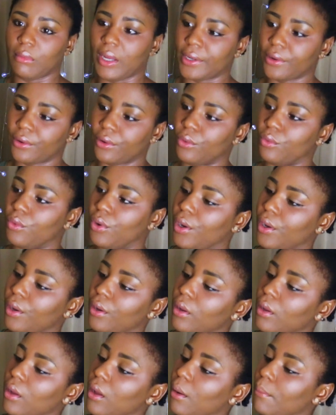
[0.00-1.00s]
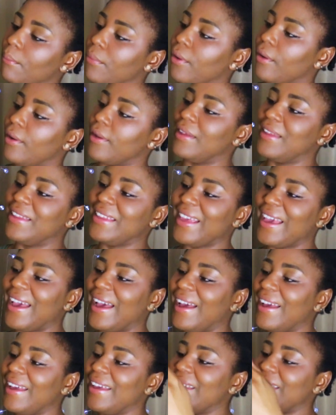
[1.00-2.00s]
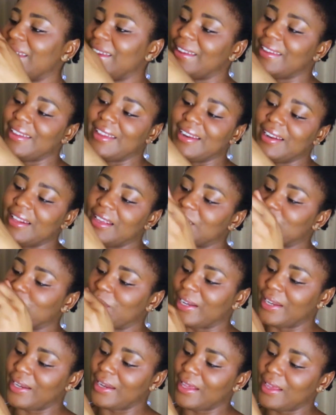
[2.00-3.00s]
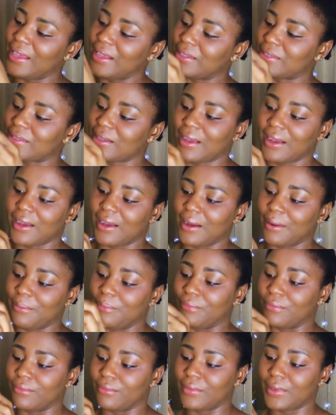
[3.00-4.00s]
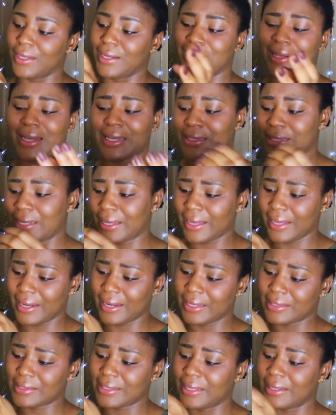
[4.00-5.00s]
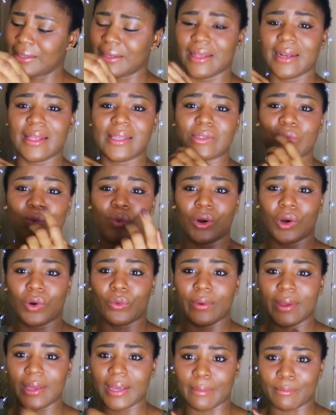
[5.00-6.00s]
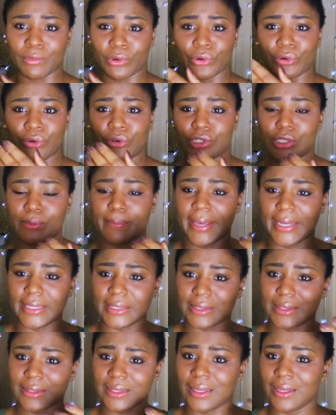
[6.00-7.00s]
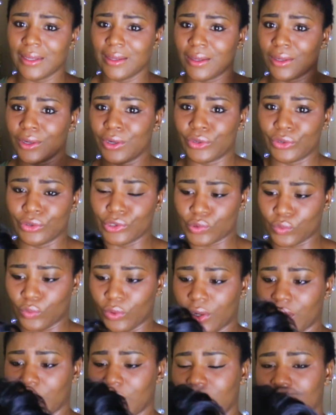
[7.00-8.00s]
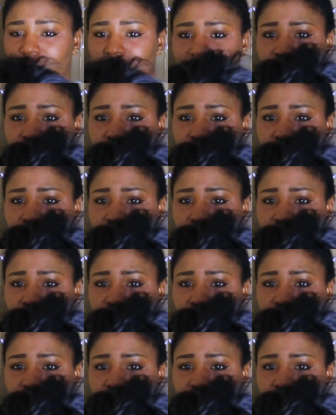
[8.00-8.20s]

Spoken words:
I don't know what. But yeah, it is what it is. Like I said, it is a work wig. I'm not gonna go spend God knows what.